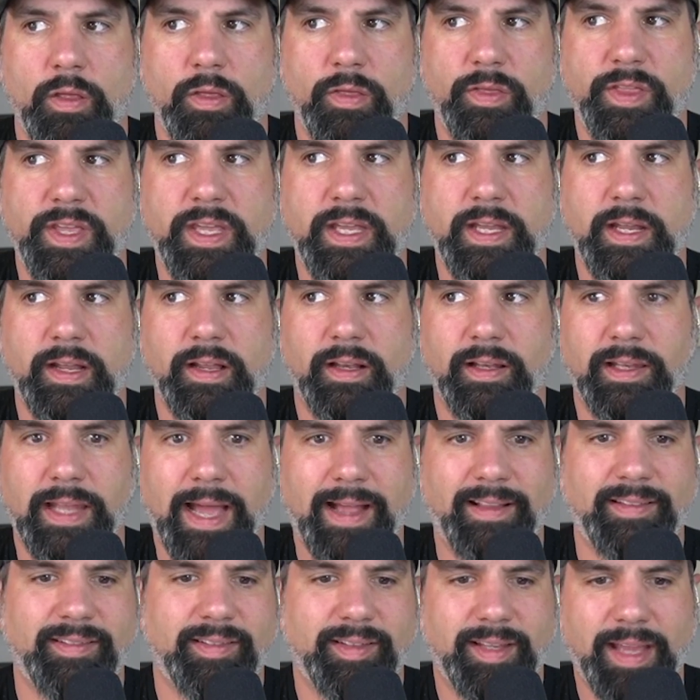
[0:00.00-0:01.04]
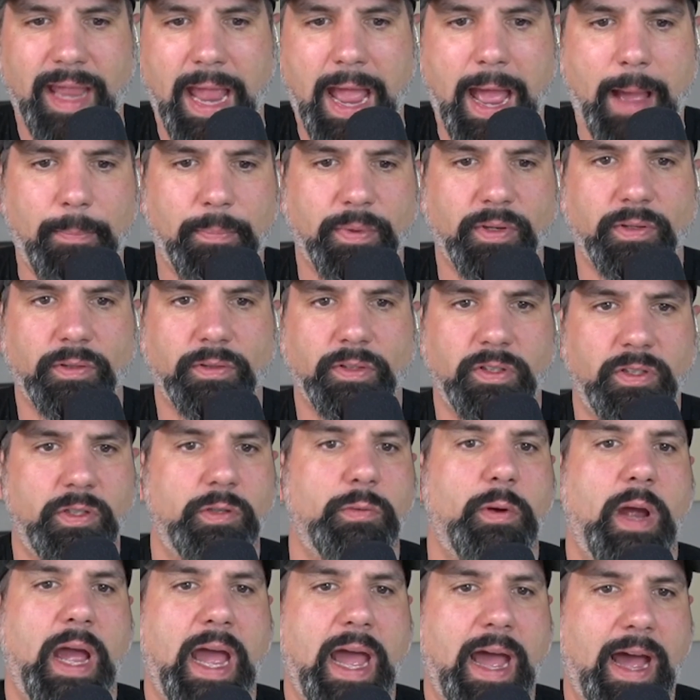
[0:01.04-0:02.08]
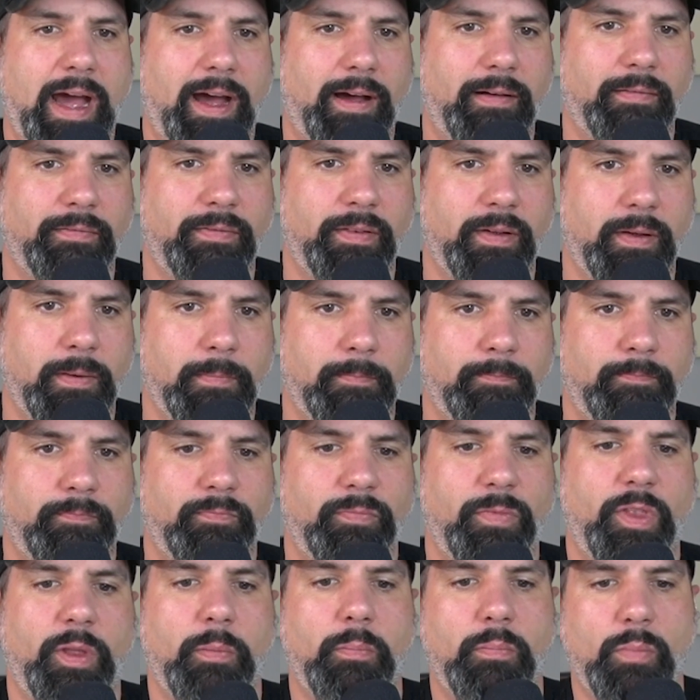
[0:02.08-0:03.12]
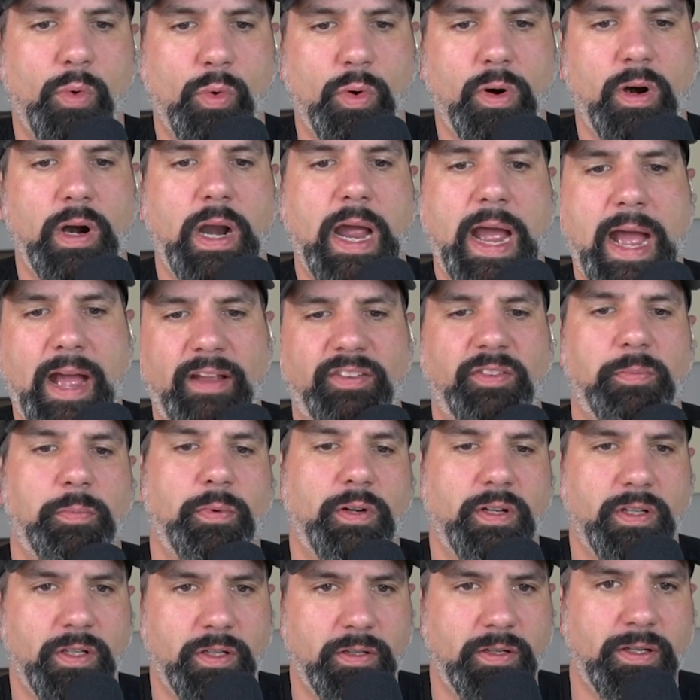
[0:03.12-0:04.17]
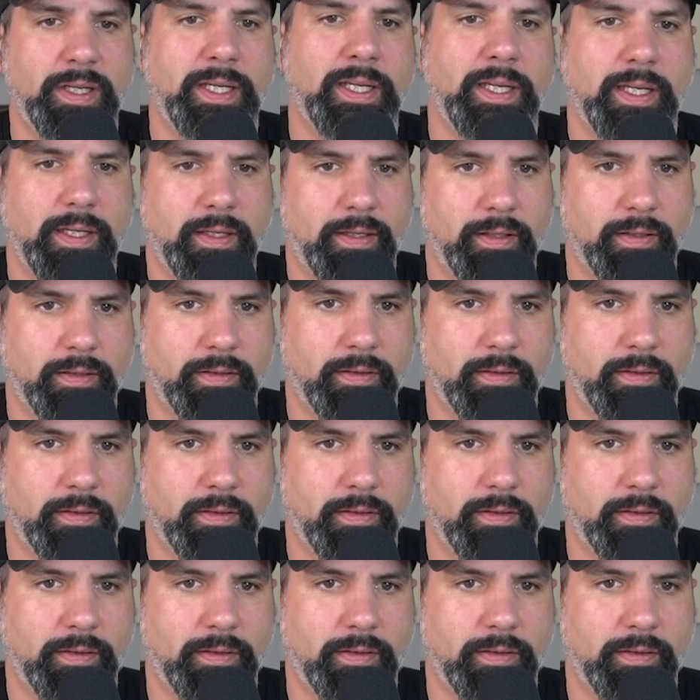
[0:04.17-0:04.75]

the less capital you have, the more aspirin you need.